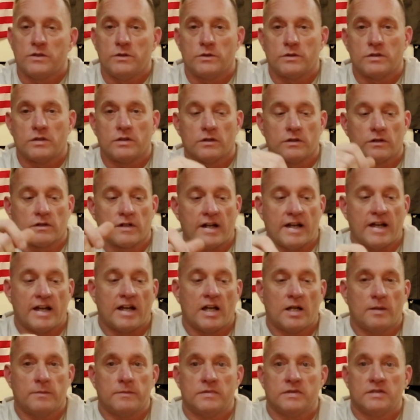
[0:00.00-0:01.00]
You can
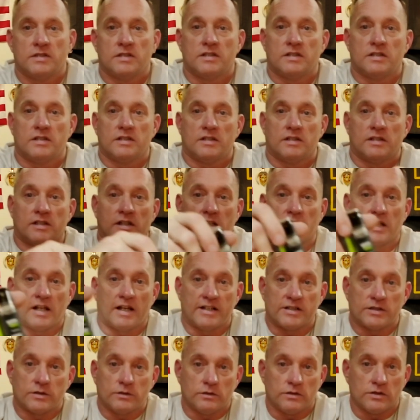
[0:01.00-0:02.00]
grab an
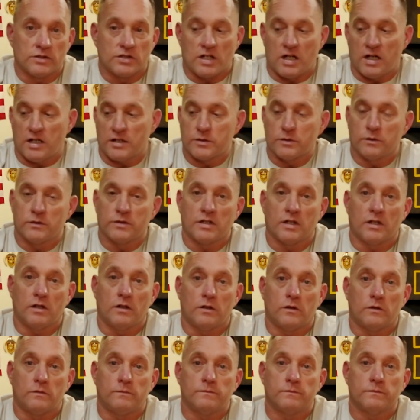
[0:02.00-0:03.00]
ice-cold Jocko
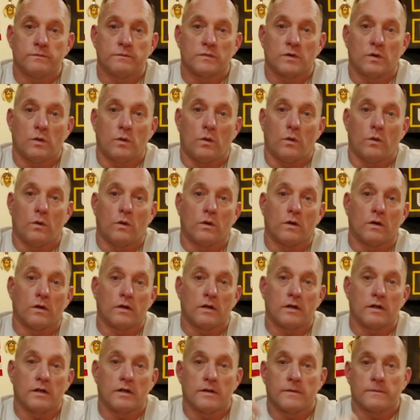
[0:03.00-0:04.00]
Go,
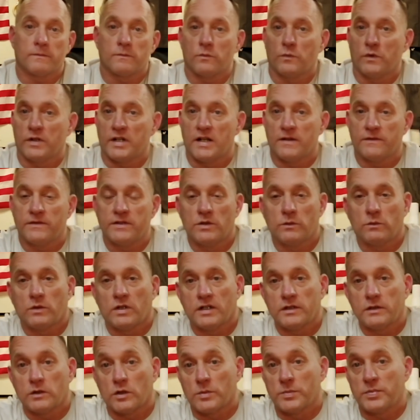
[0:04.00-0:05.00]
or whatever you
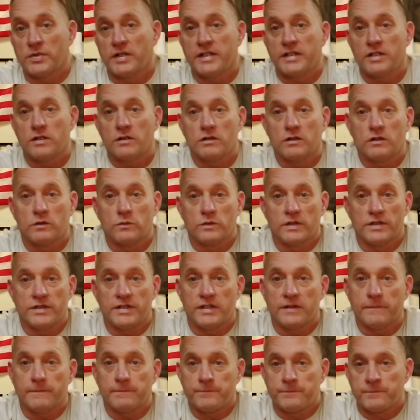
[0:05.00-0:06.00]
want, or bring your own with
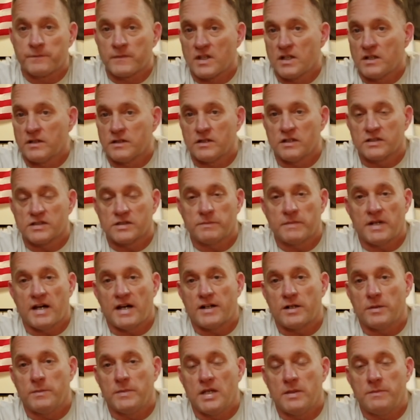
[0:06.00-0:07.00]
you. Doesn't
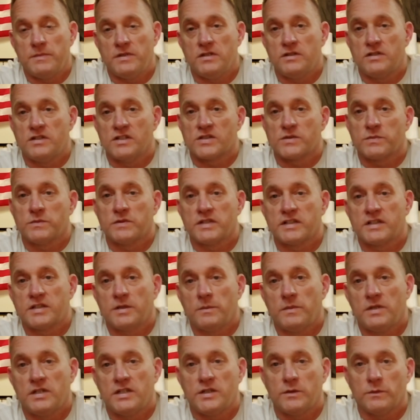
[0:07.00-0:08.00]
matter. Maybe you just want to
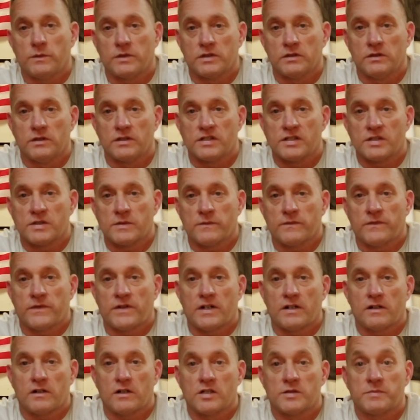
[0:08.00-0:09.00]
come in, you want to look at some
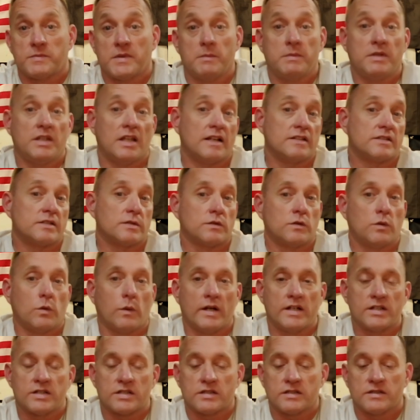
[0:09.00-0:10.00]
firearms, maybe you have some
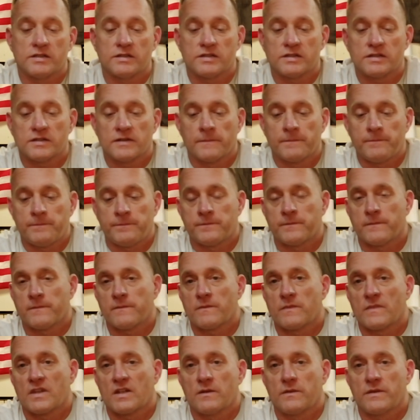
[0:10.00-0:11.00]
questions.
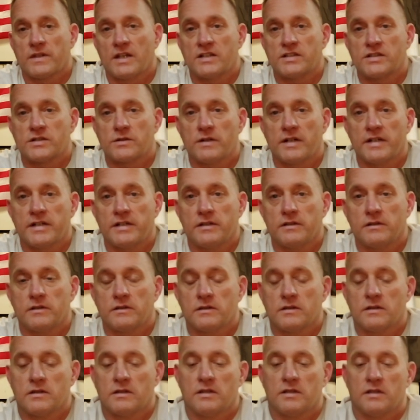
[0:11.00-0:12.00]
That's great.
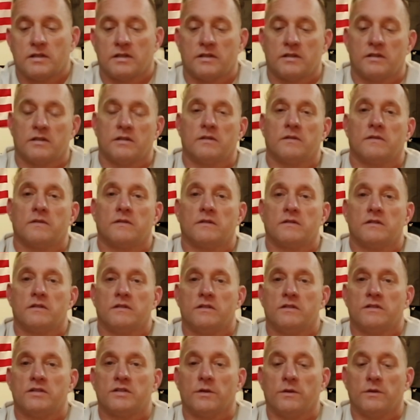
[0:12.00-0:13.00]

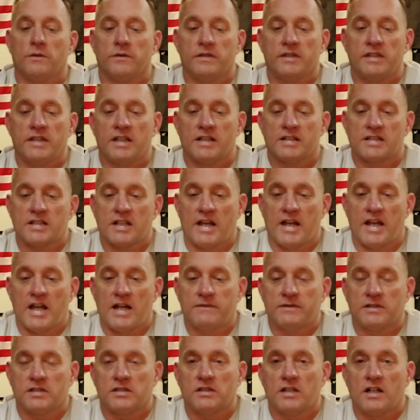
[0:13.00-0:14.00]
So yes, I
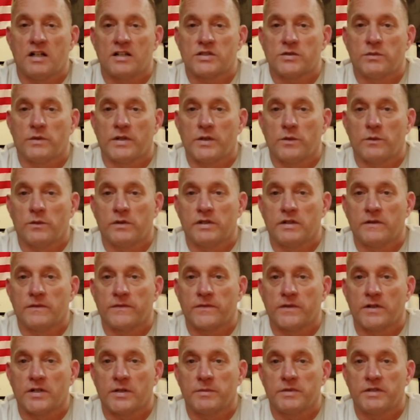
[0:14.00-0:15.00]
have a Glock 21
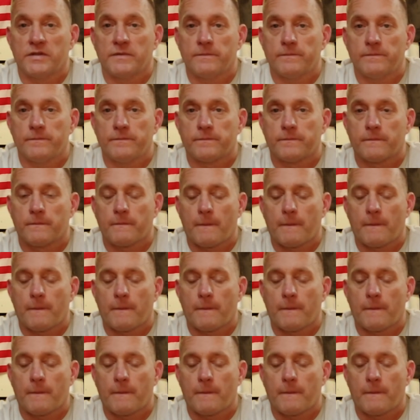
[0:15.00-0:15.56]
in front of me.